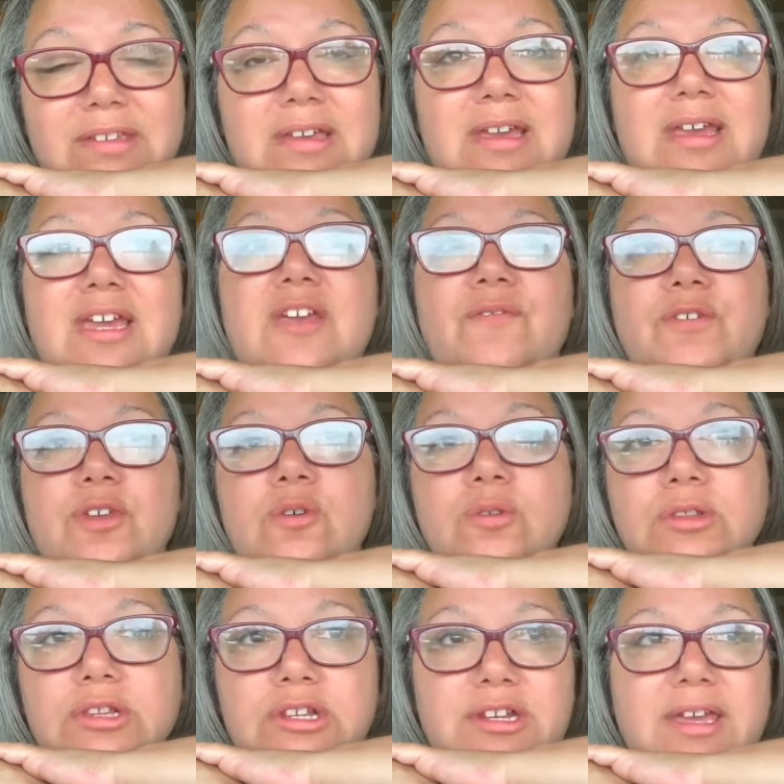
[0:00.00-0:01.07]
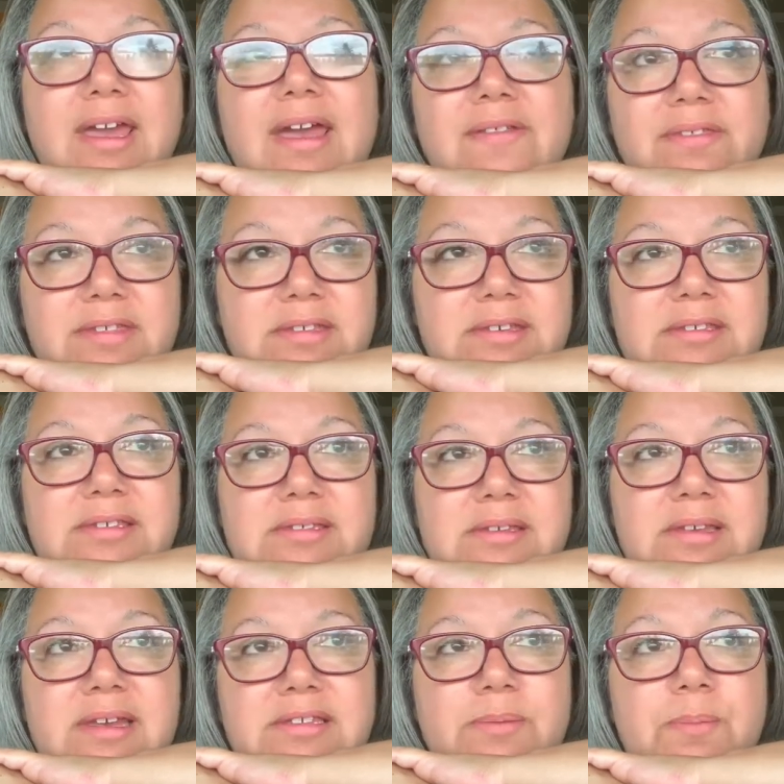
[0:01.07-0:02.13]
If you look at this
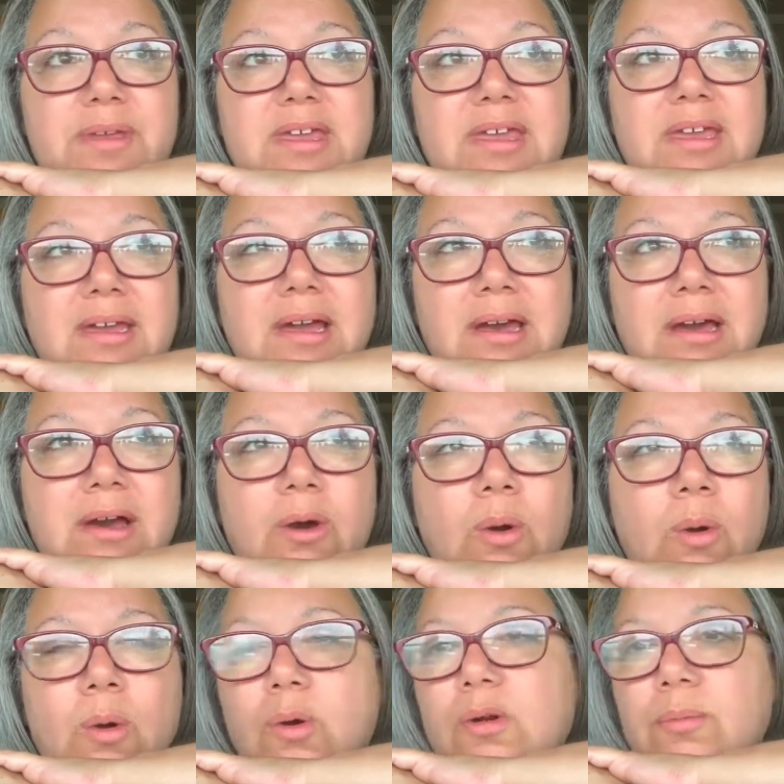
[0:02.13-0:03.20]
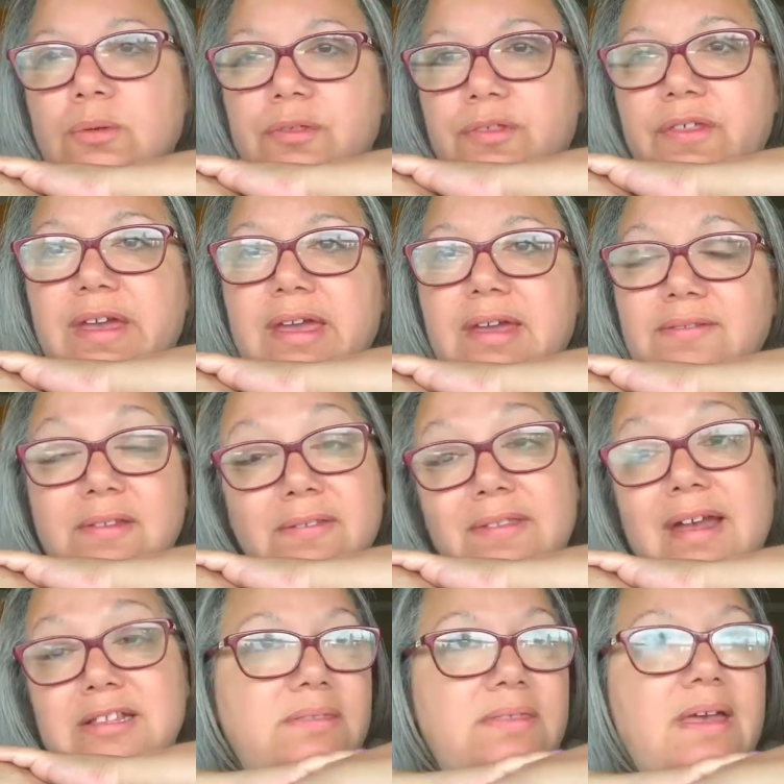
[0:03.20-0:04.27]
as being a horrible thing, then
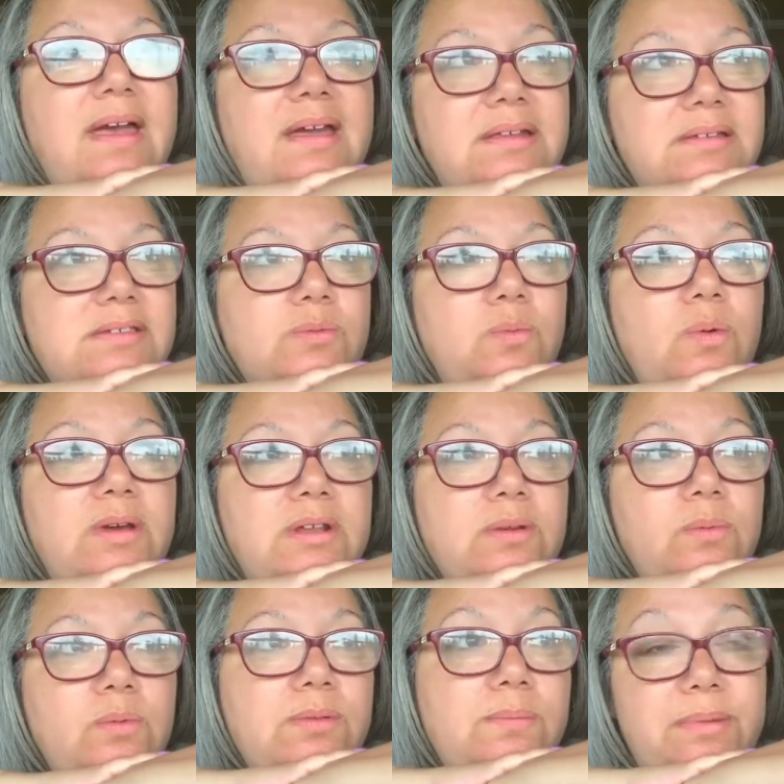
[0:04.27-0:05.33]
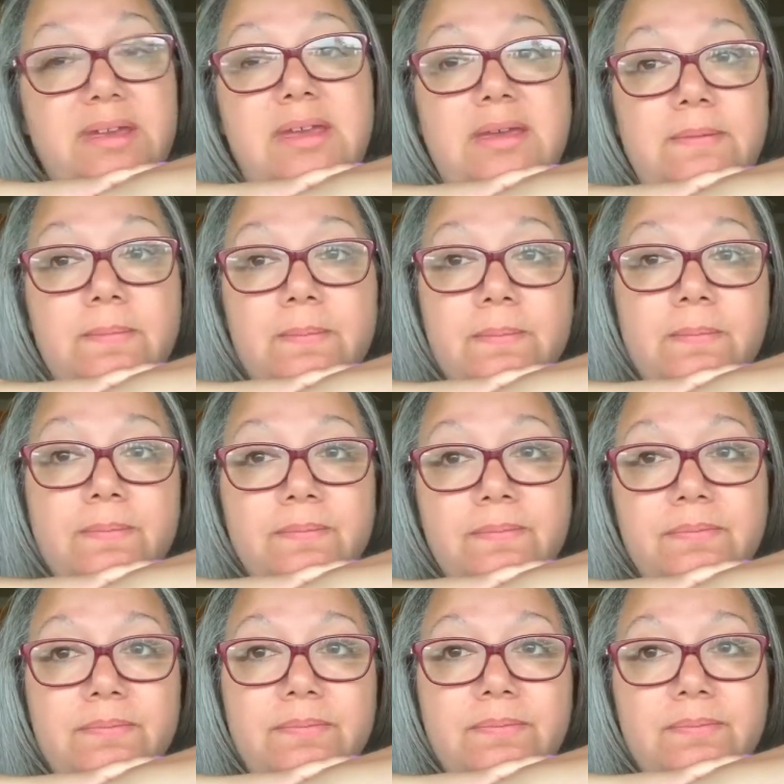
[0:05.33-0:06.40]
that is what it will be.
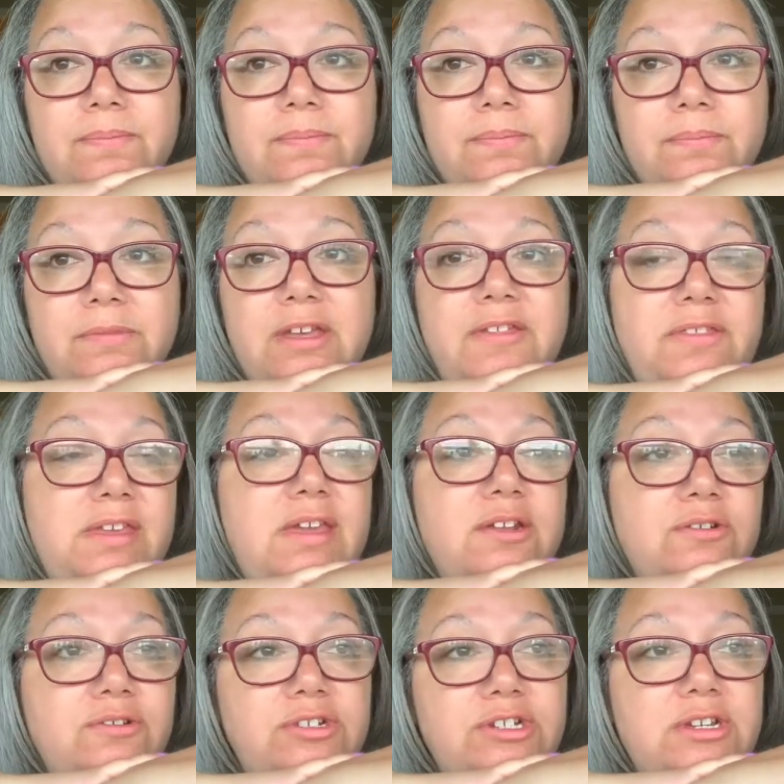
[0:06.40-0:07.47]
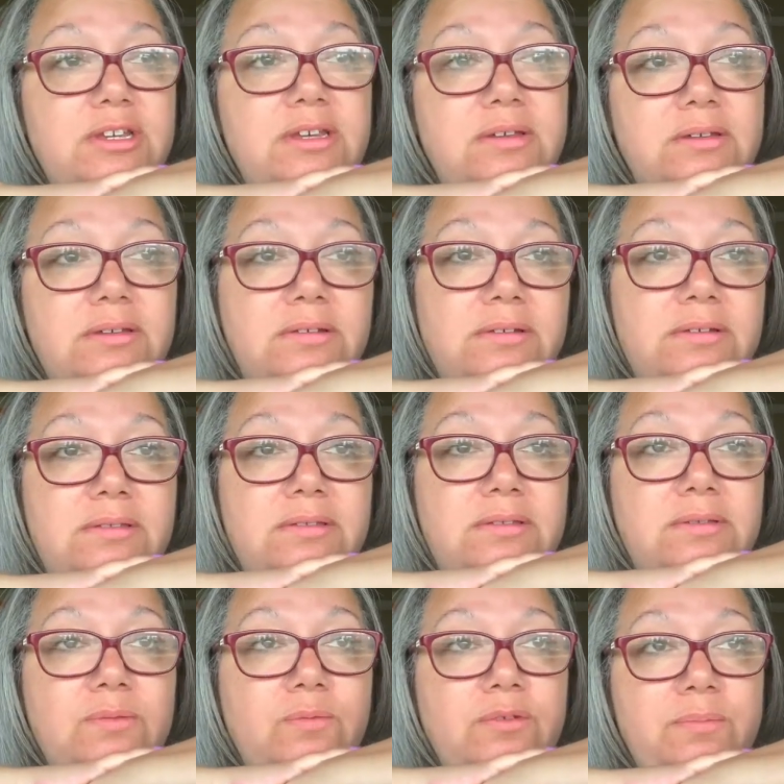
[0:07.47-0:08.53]
And the energy
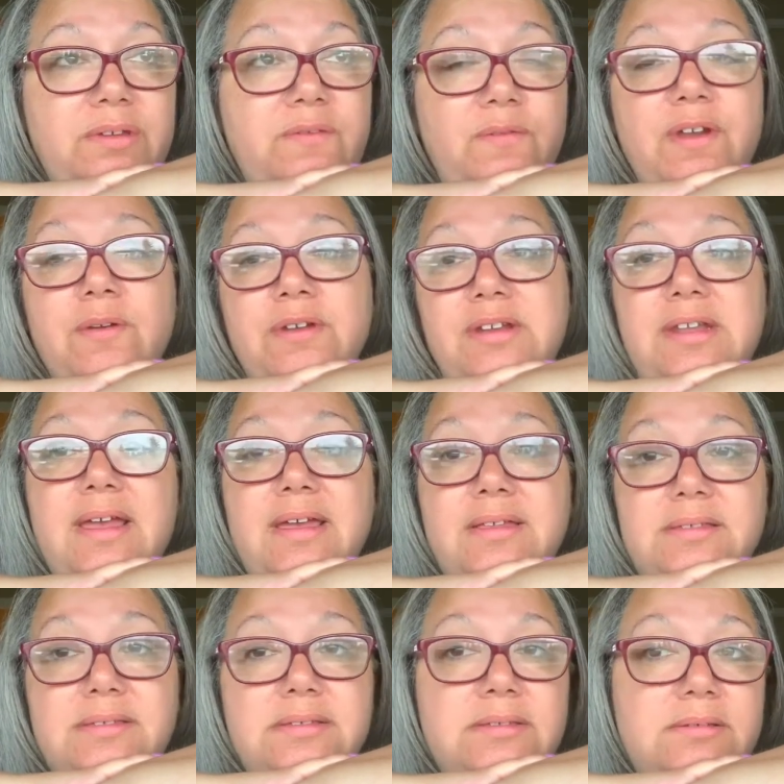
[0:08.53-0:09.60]
will be very dense.